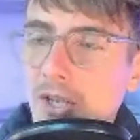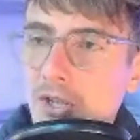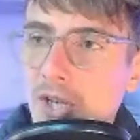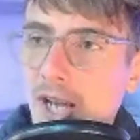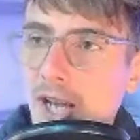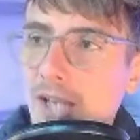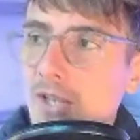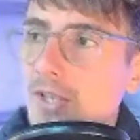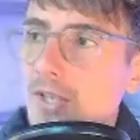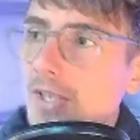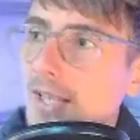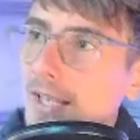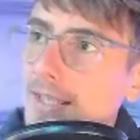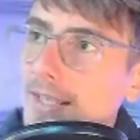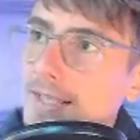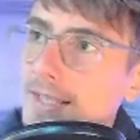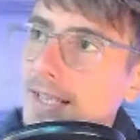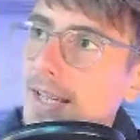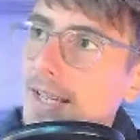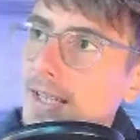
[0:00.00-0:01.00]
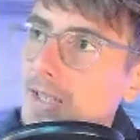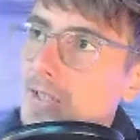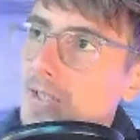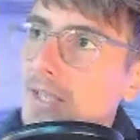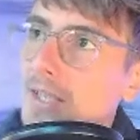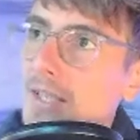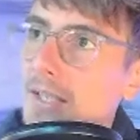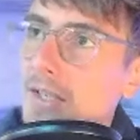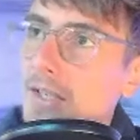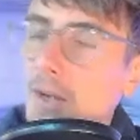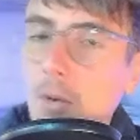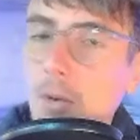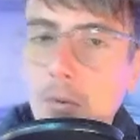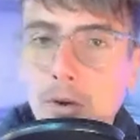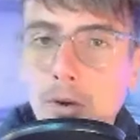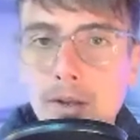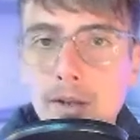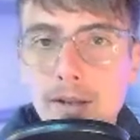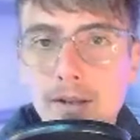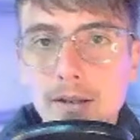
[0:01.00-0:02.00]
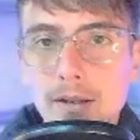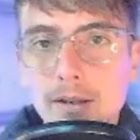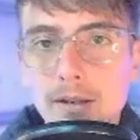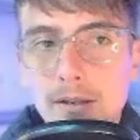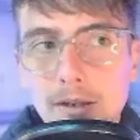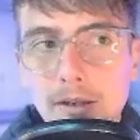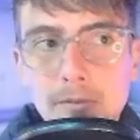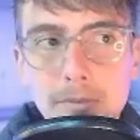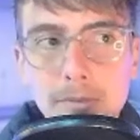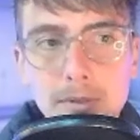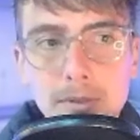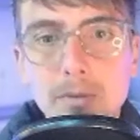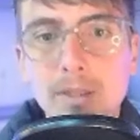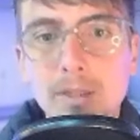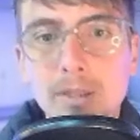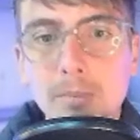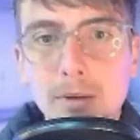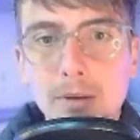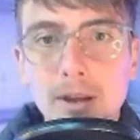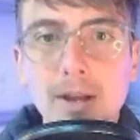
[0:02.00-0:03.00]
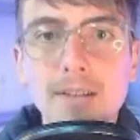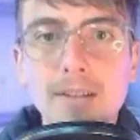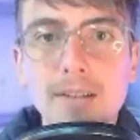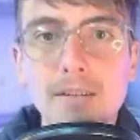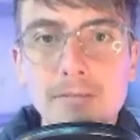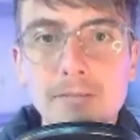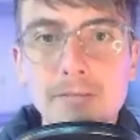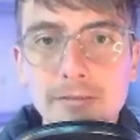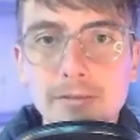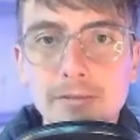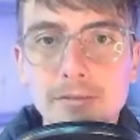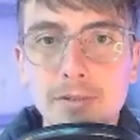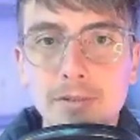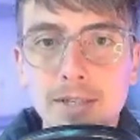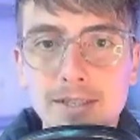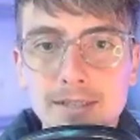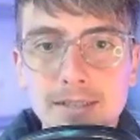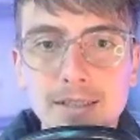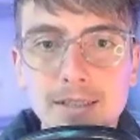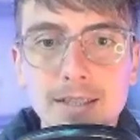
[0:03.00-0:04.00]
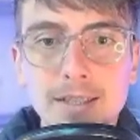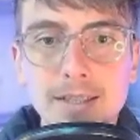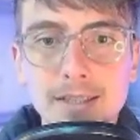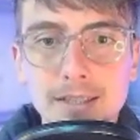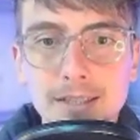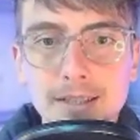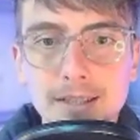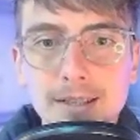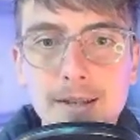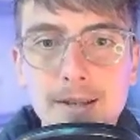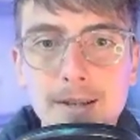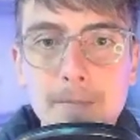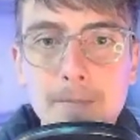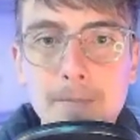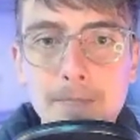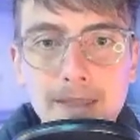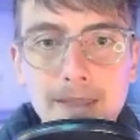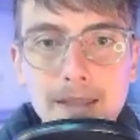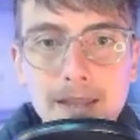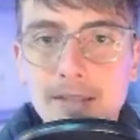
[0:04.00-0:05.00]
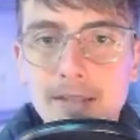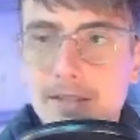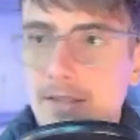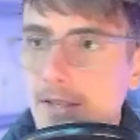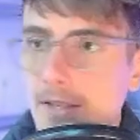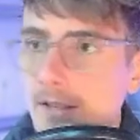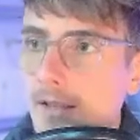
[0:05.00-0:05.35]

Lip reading: changing that to actually, you know what? I've been really productive recently. I like